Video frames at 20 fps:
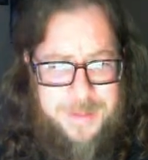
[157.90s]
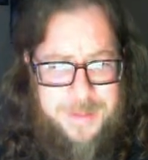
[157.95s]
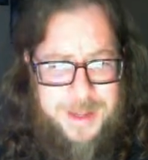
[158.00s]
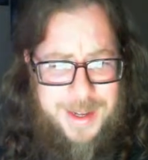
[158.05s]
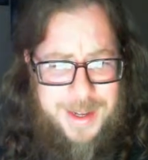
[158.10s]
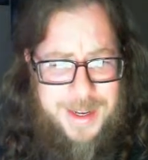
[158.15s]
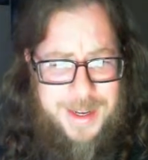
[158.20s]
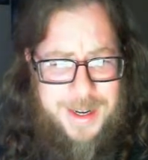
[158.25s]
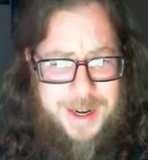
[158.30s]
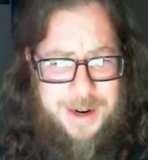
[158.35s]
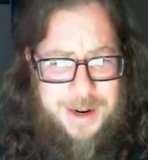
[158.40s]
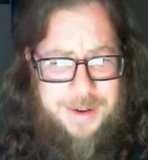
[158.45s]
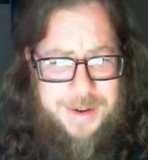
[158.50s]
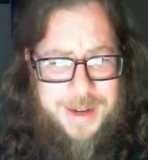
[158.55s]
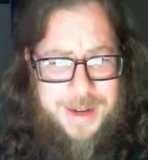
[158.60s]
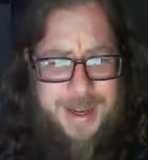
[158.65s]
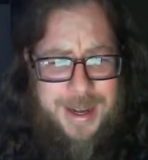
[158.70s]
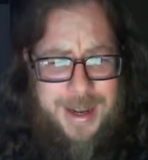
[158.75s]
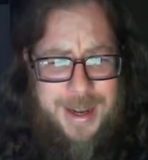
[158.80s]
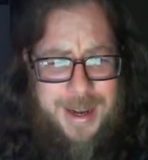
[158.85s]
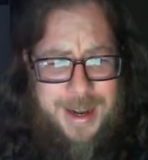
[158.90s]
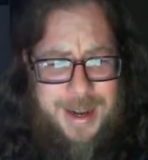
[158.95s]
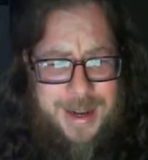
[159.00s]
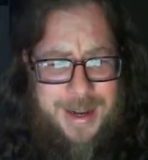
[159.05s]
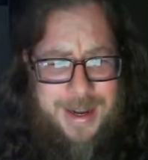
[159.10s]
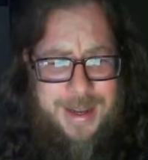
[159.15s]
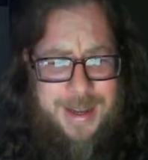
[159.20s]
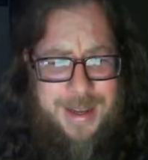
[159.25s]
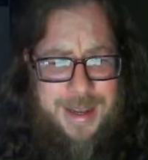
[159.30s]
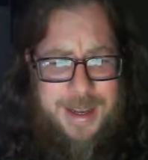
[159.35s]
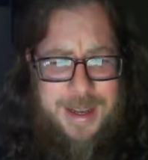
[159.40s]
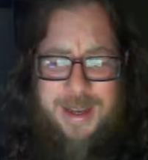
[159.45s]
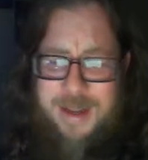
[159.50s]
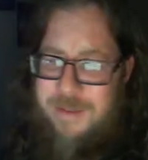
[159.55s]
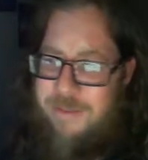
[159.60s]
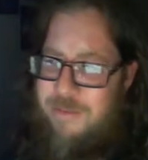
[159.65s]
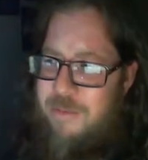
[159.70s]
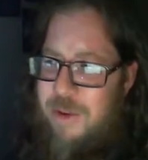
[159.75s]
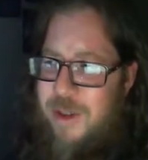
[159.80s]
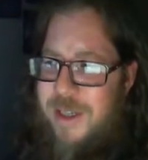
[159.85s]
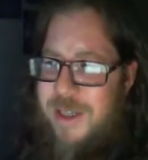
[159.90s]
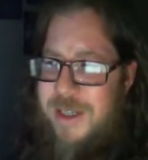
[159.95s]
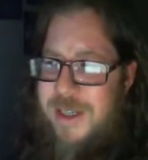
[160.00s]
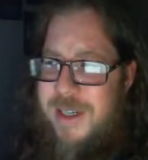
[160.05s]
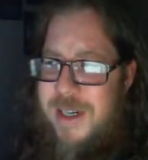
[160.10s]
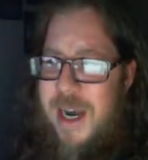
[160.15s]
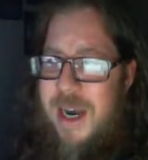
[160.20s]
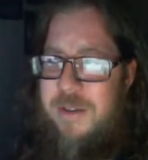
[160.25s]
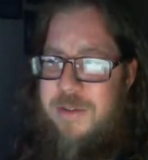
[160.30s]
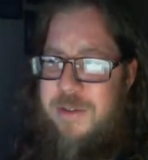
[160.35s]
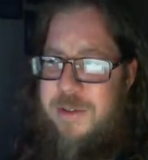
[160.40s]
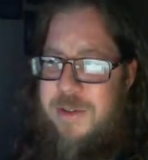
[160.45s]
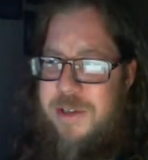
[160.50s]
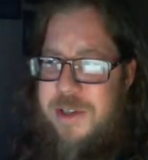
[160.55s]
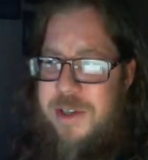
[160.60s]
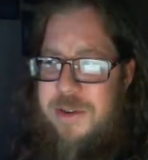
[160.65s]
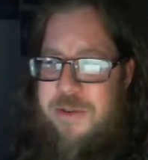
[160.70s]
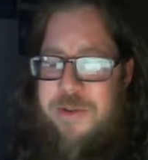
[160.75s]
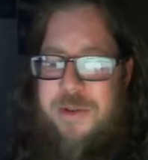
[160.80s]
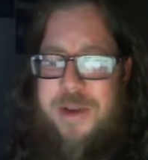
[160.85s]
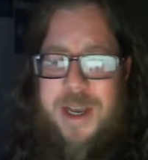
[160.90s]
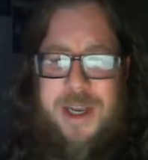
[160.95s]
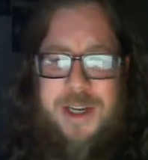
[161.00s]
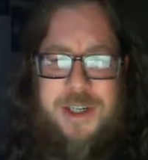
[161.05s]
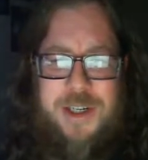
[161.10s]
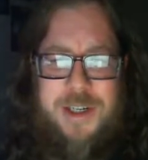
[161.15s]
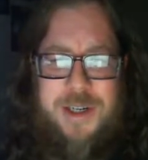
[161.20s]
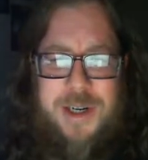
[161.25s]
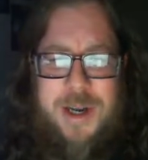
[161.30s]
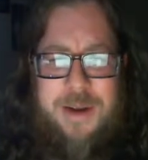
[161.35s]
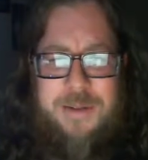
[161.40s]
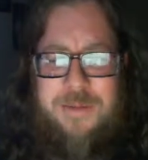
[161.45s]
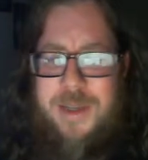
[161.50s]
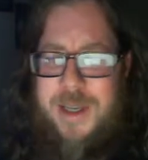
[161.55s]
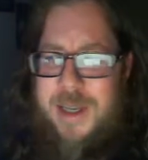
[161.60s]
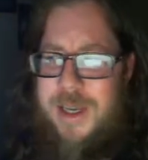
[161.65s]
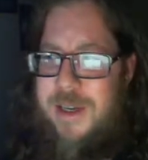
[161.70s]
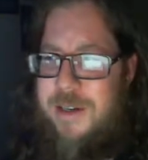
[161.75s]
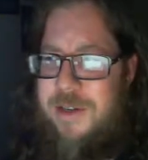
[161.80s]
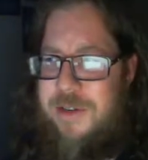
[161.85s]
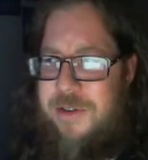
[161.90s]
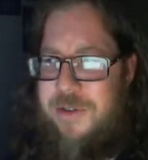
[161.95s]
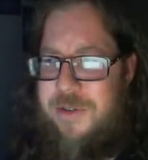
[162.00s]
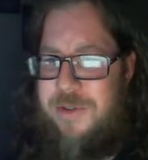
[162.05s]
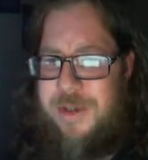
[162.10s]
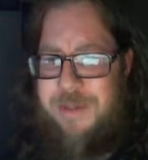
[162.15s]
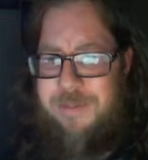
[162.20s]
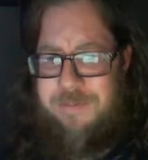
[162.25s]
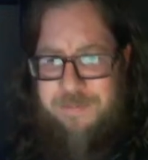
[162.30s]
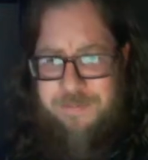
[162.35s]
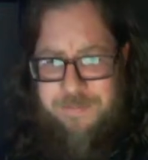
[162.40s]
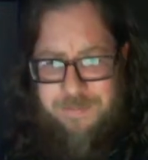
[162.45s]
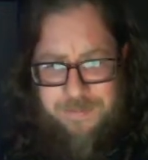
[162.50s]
You know, uh, it, it really stifles the creation of the industry